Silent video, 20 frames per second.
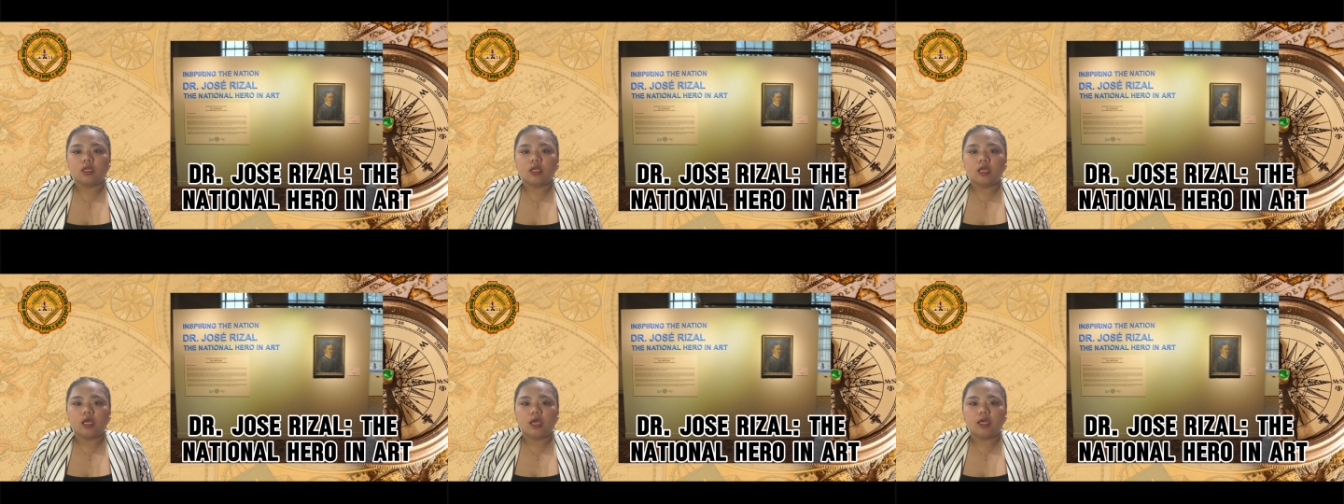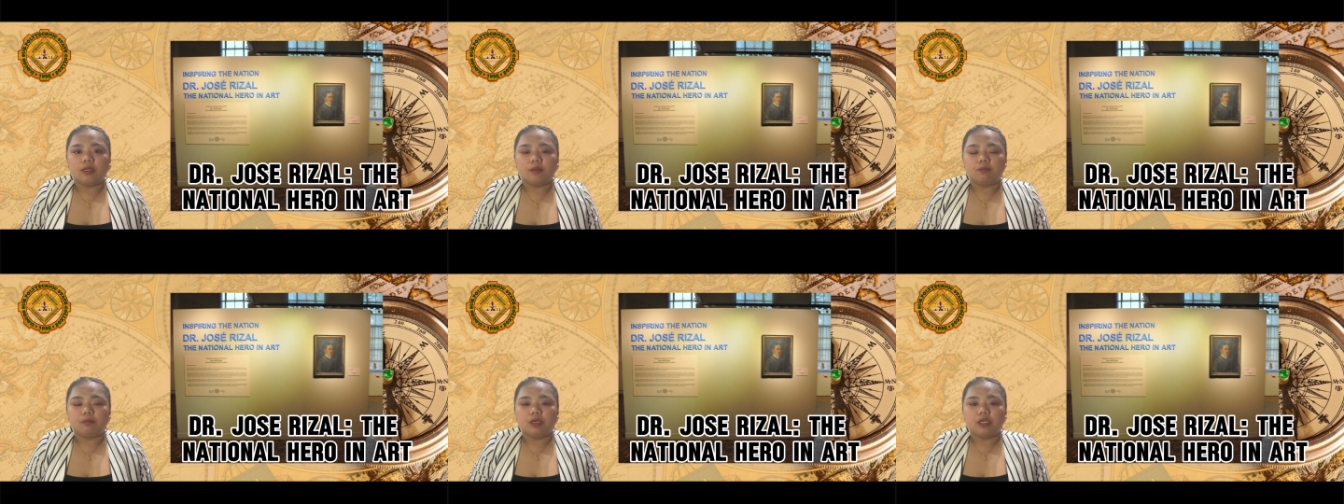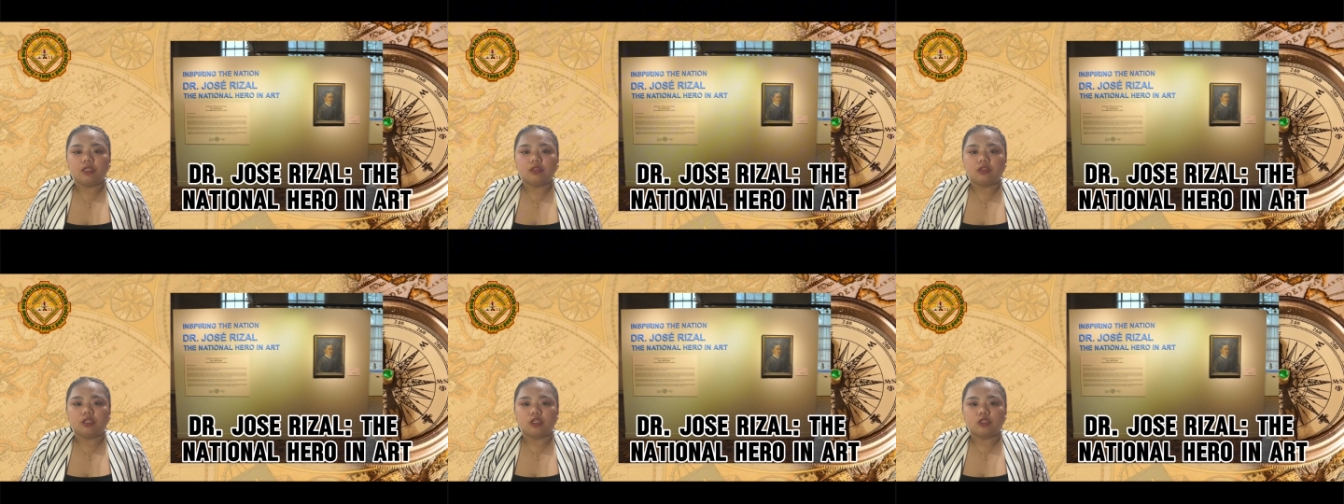and
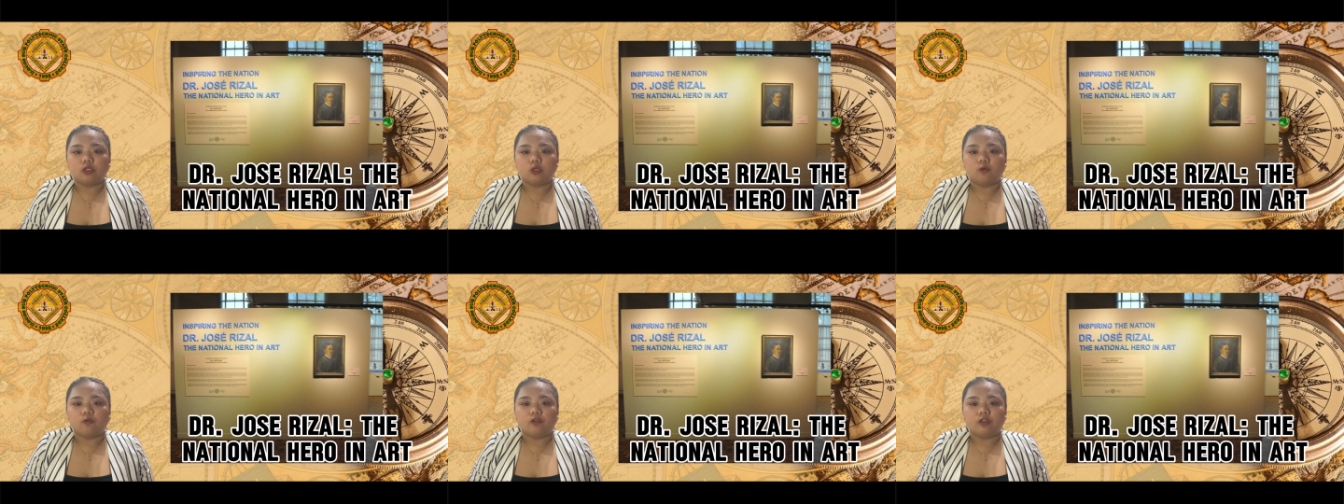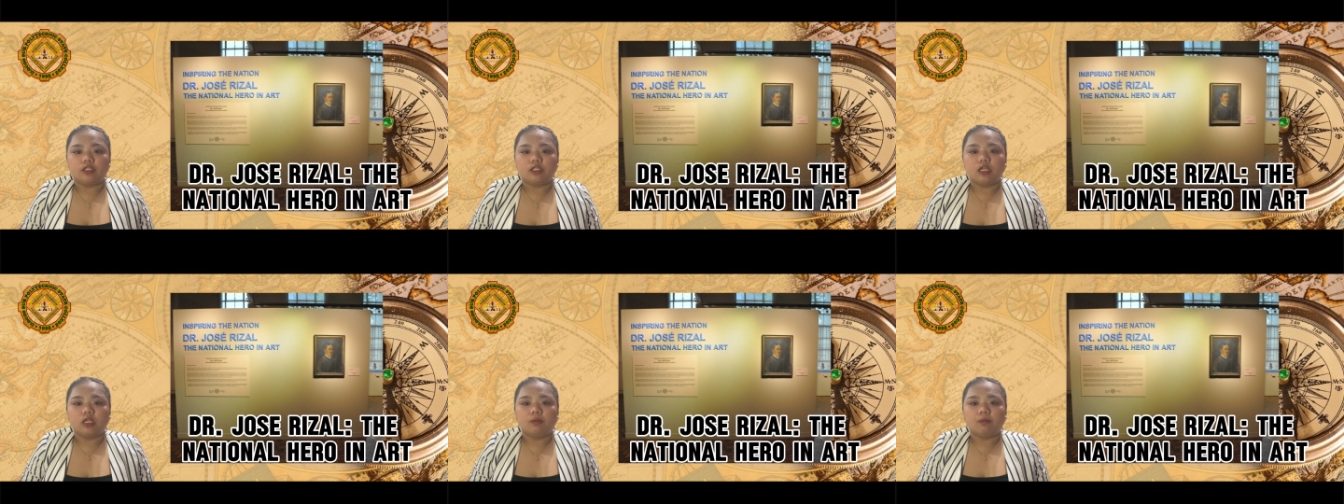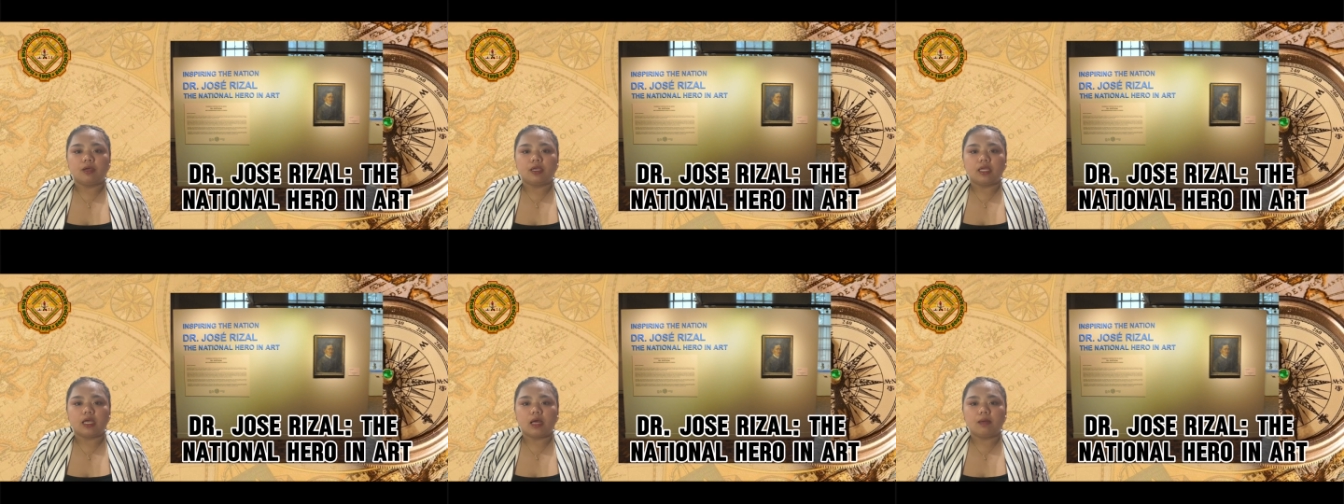paintings of Rizal
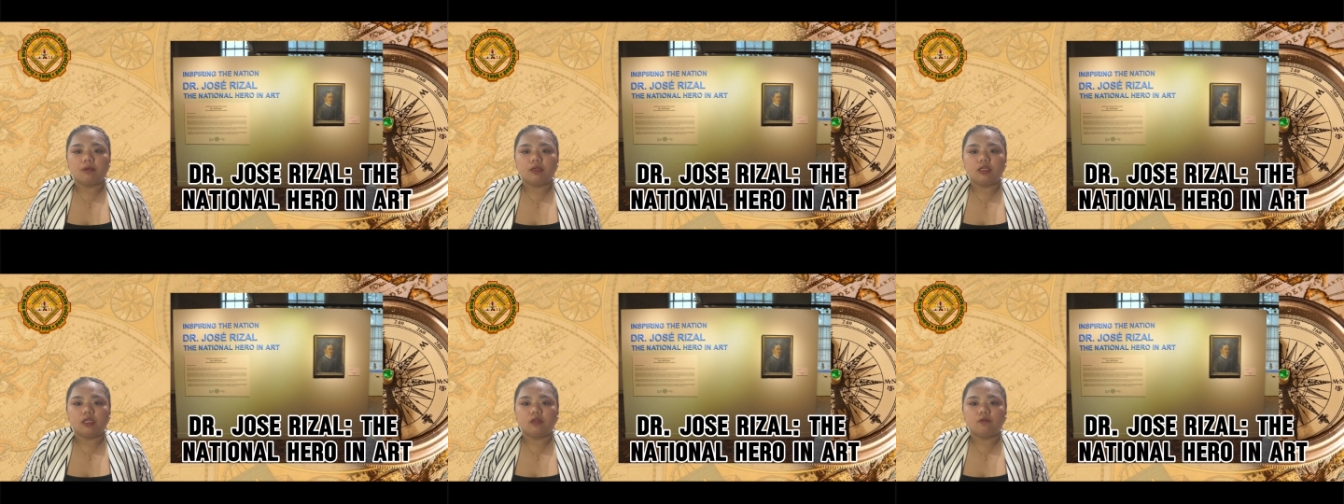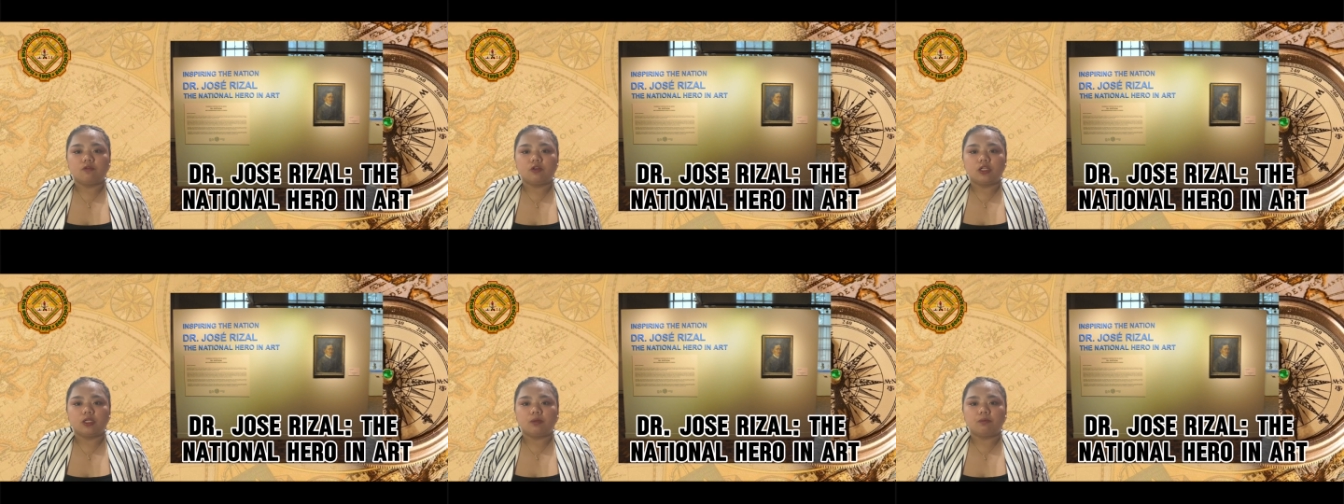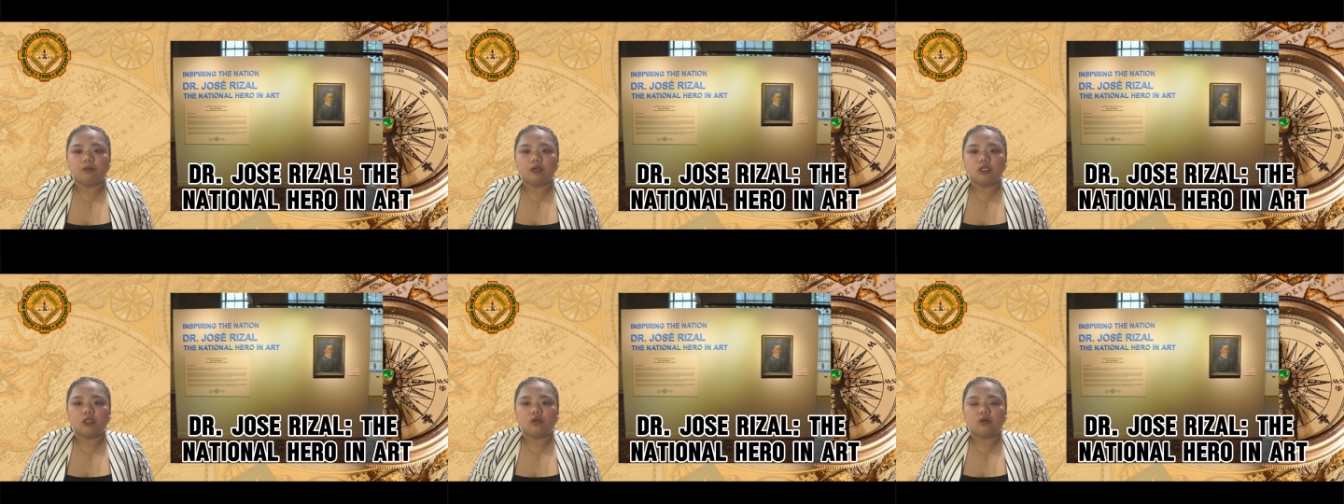by eminent
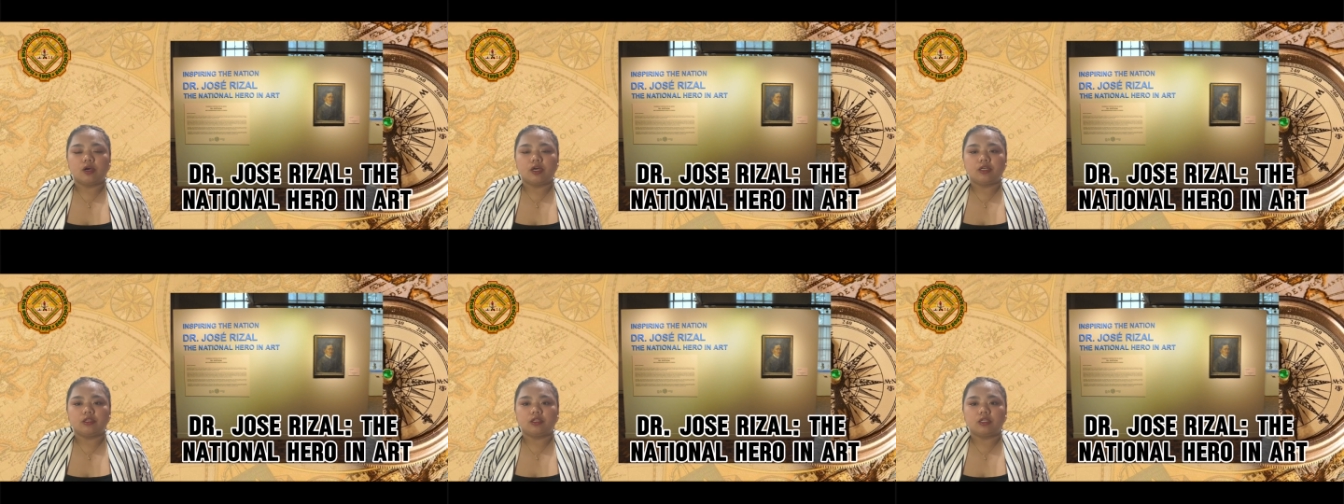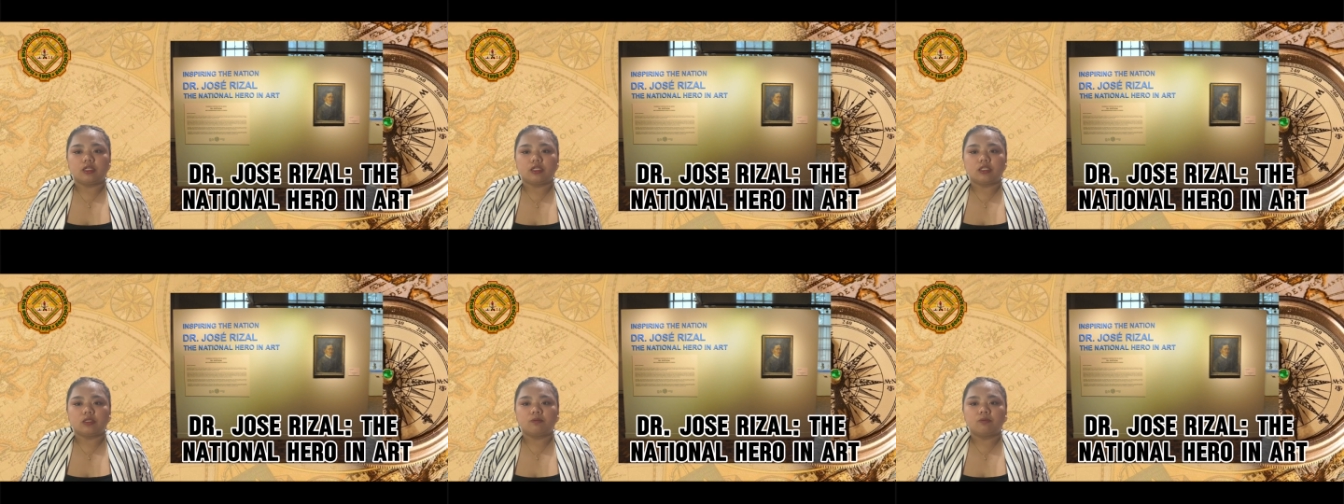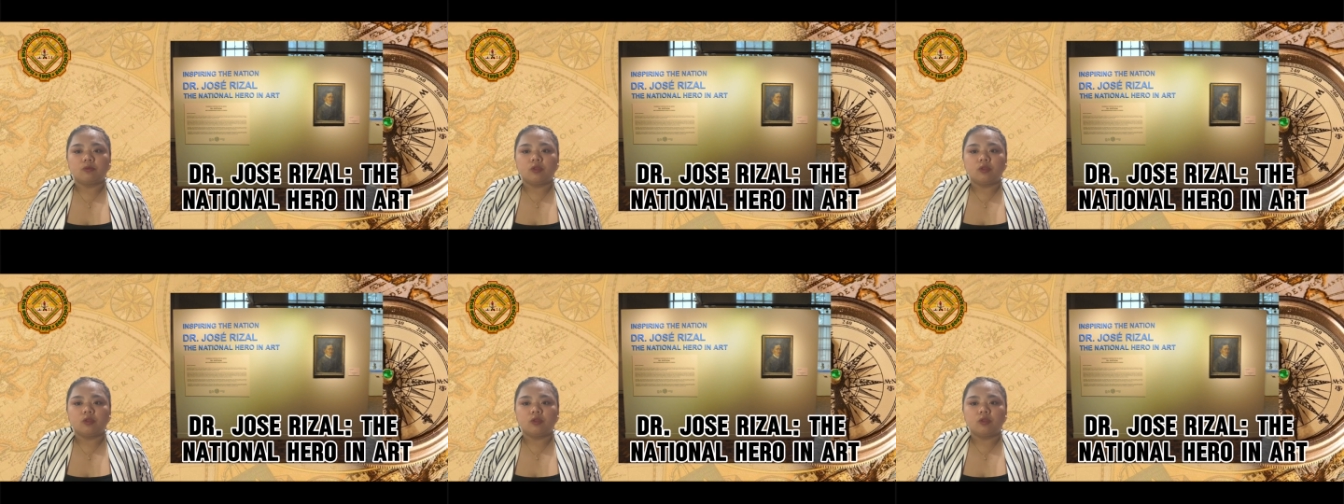Filipino artists